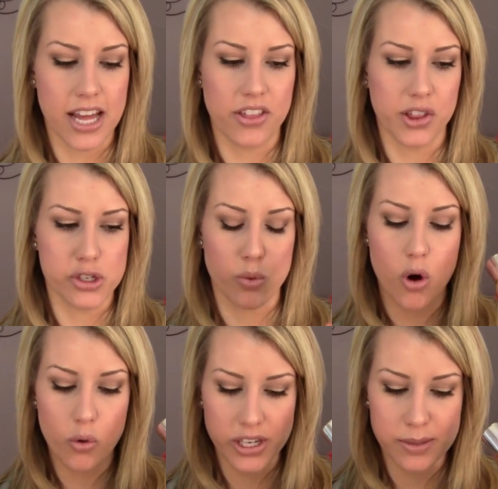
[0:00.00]
I think this will
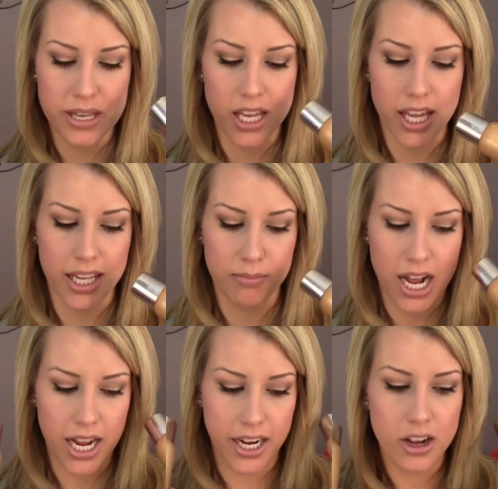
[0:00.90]
always be in
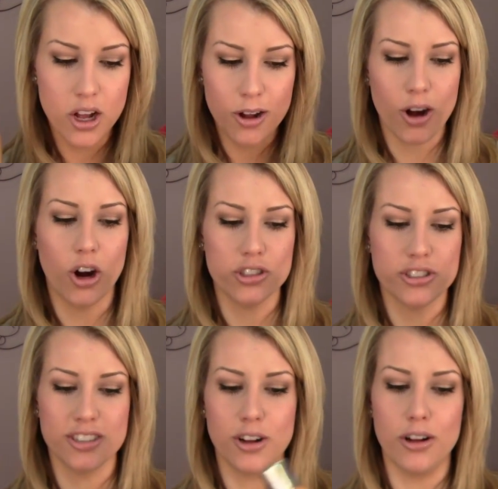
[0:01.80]
my
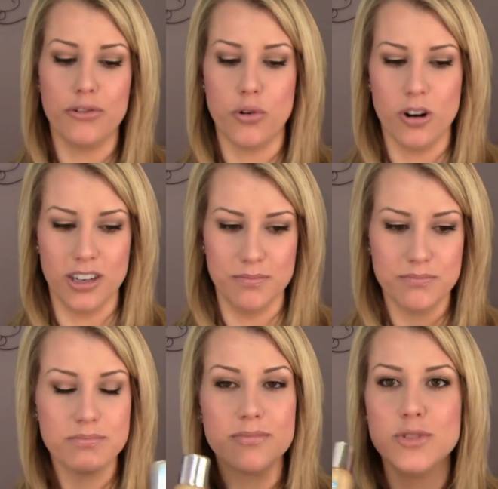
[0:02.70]
arsenal for